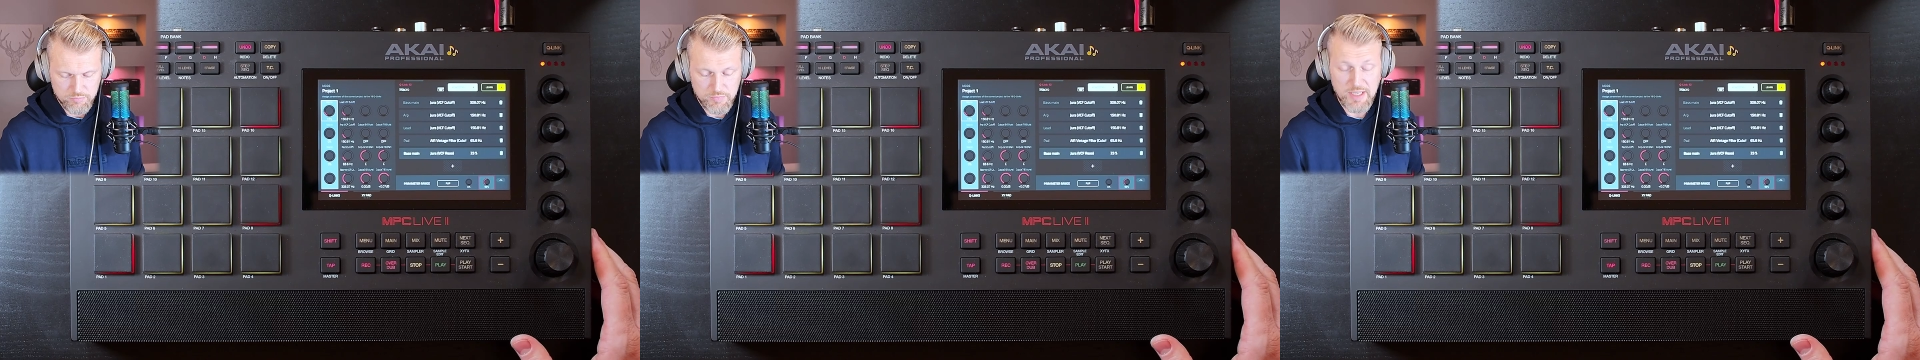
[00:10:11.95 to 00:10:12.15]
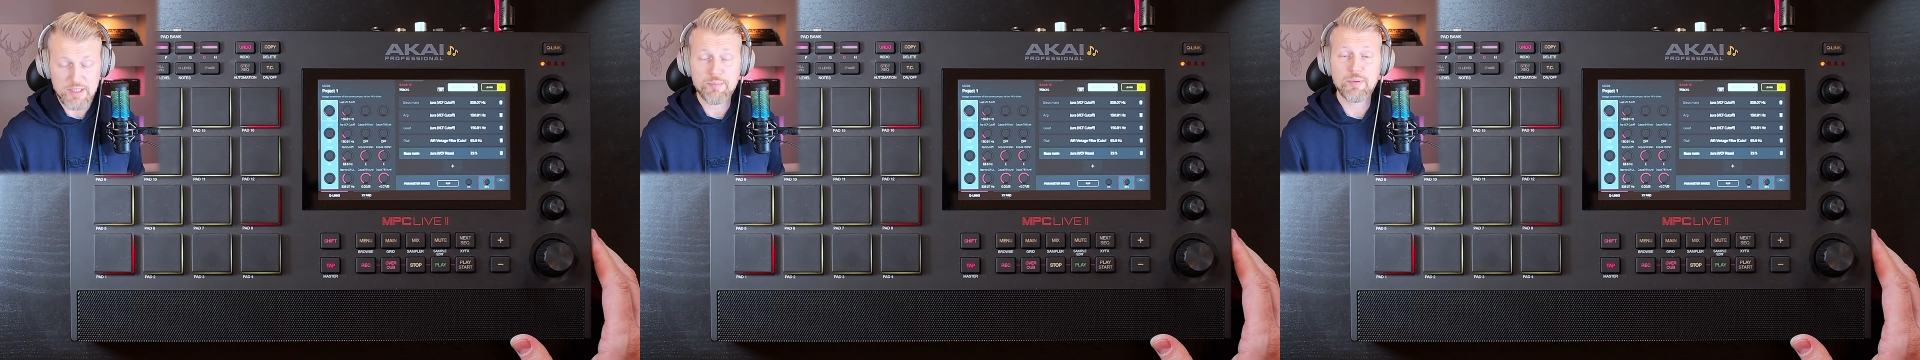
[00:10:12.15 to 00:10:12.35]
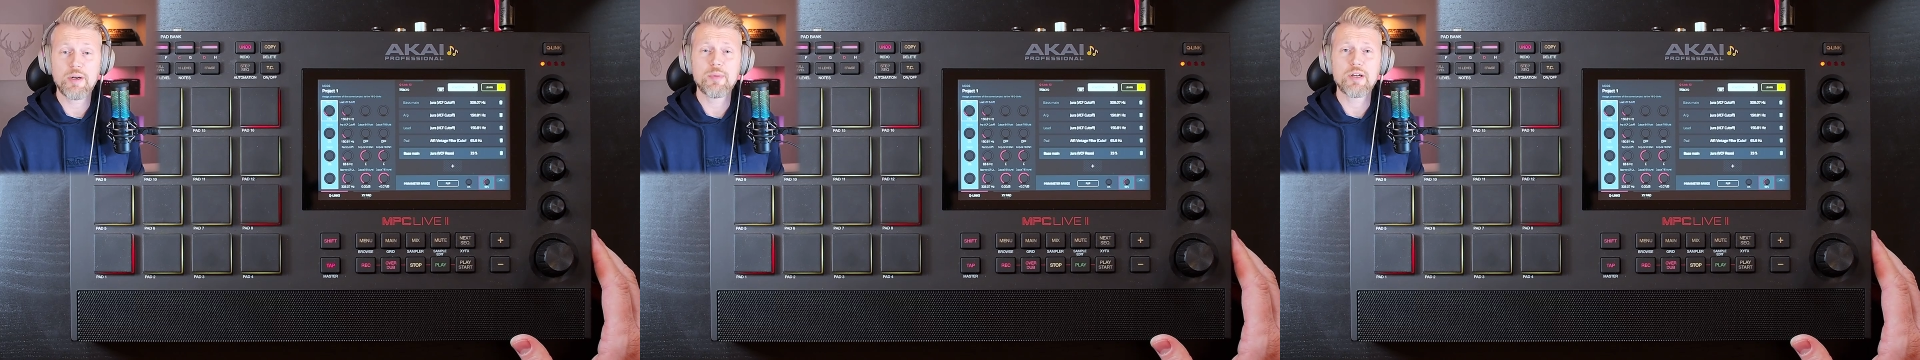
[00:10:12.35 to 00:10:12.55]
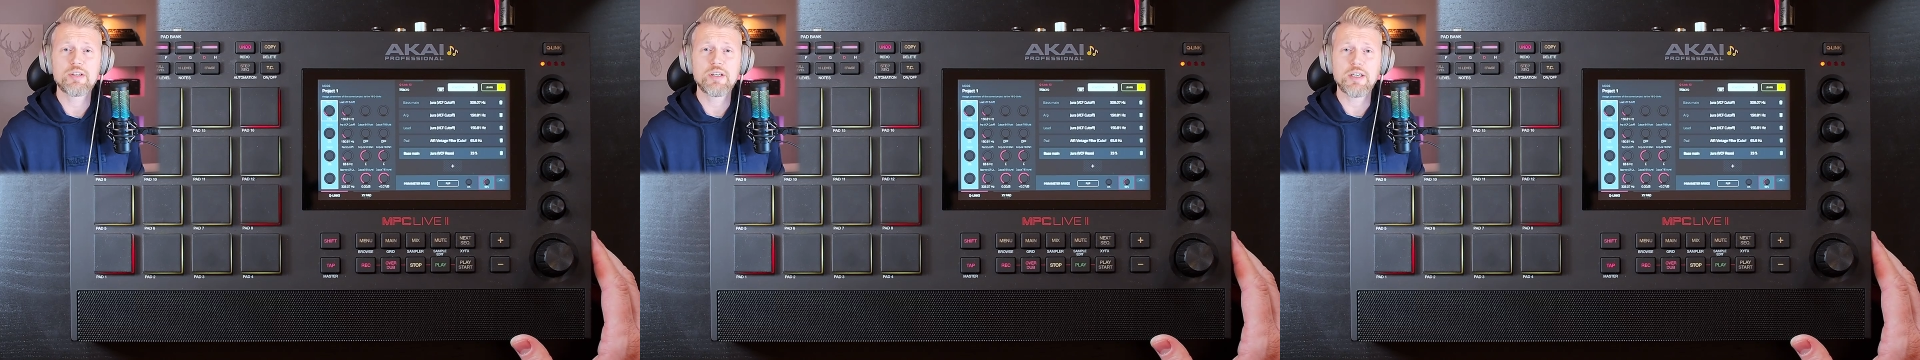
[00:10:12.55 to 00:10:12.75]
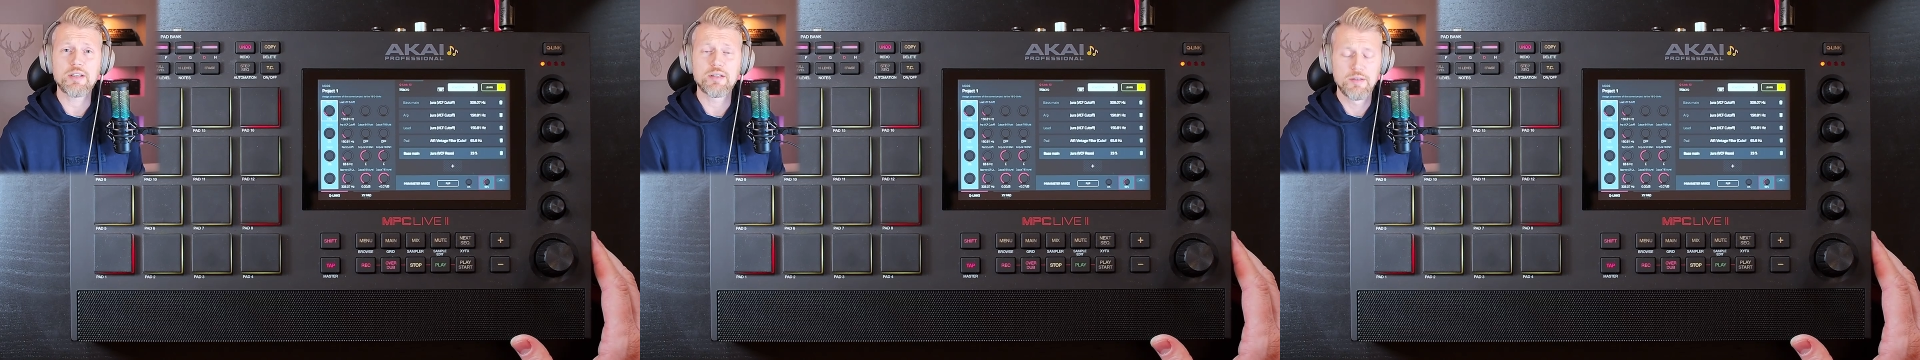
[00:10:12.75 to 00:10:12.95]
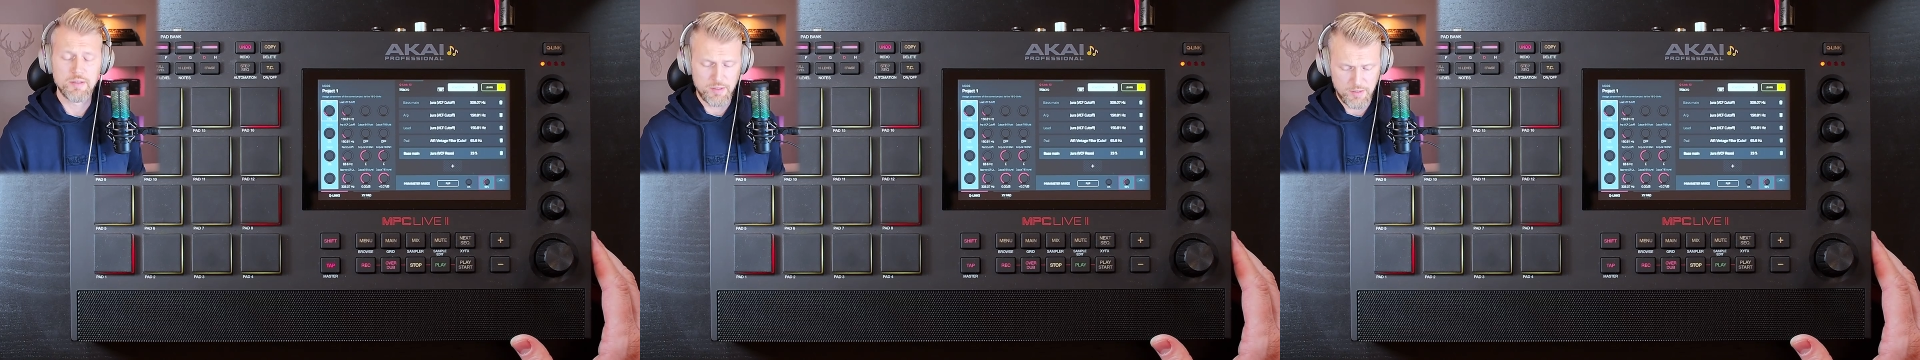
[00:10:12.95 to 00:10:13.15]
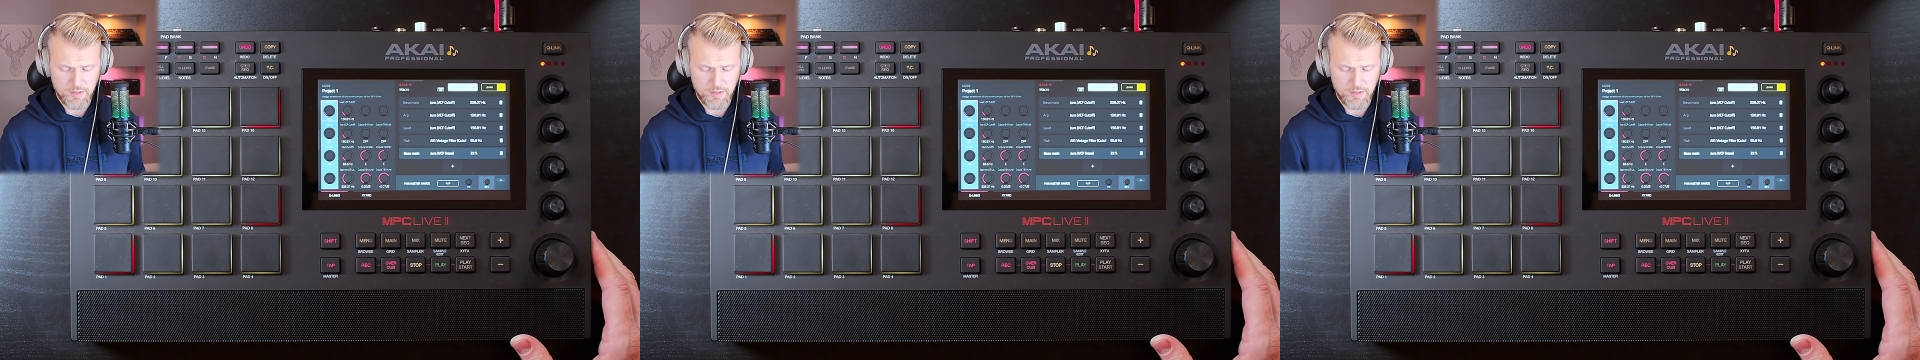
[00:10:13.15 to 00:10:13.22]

that's pretty much it.